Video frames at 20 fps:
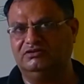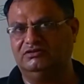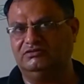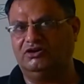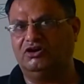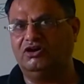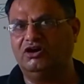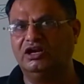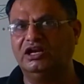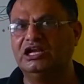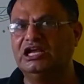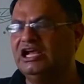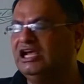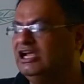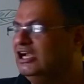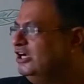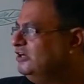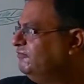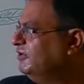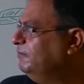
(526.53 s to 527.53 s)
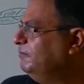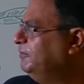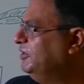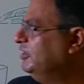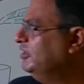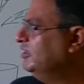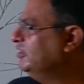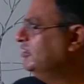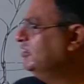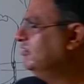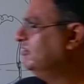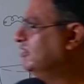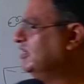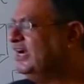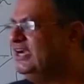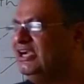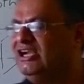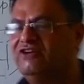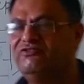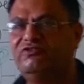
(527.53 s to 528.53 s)
or it will be a
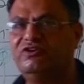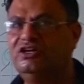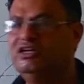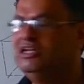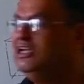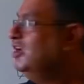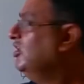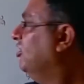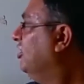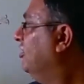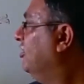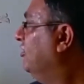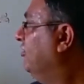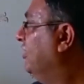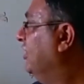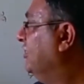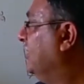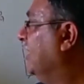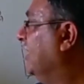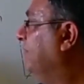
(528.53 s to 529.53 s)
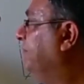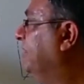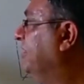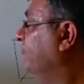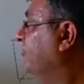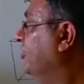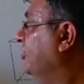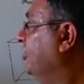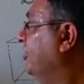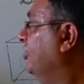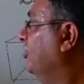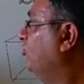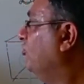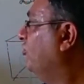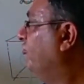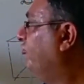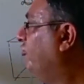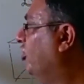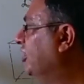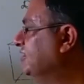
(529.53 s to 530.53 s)
kind of a, it can be converted
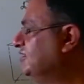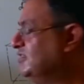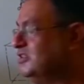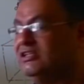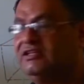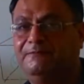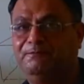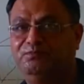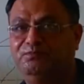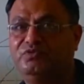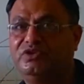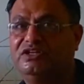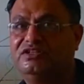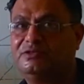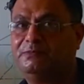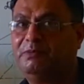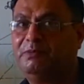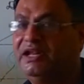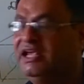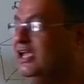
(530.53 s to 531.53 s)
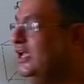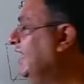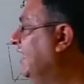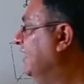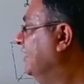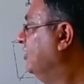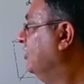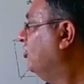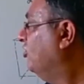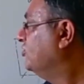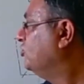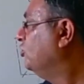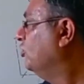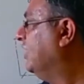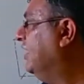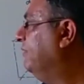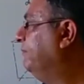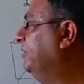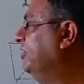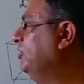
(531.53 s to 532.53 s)
into foil spray, and it also
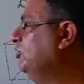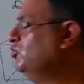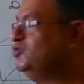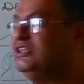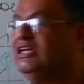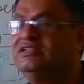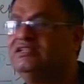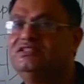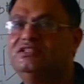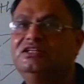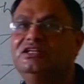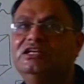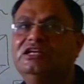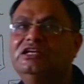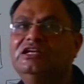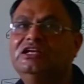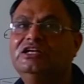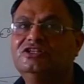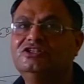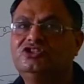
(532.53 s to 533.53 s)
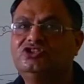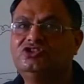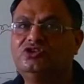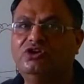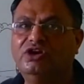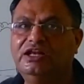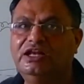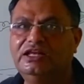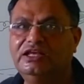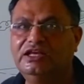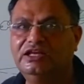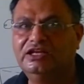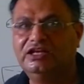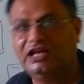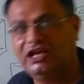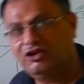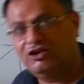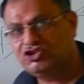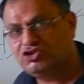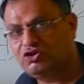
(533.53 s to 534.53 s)
can be used as a
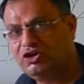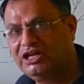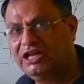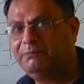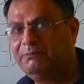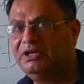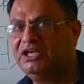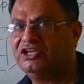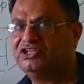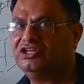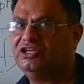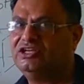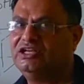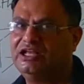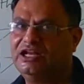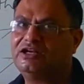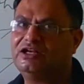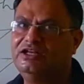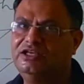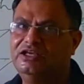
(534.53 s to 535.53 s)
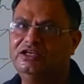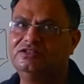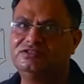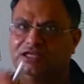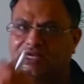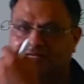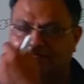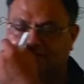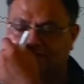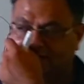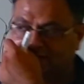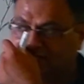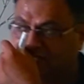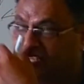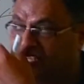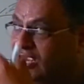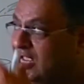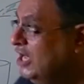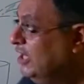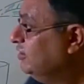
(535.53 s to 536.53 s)
soil application directly as such.
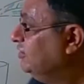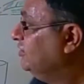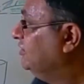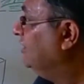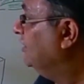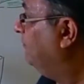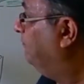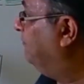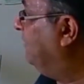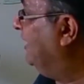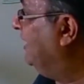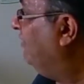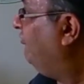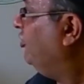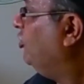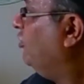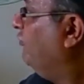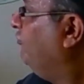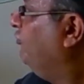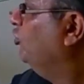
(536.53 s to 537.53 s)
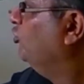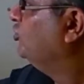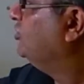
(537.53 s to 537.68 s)
The benefit of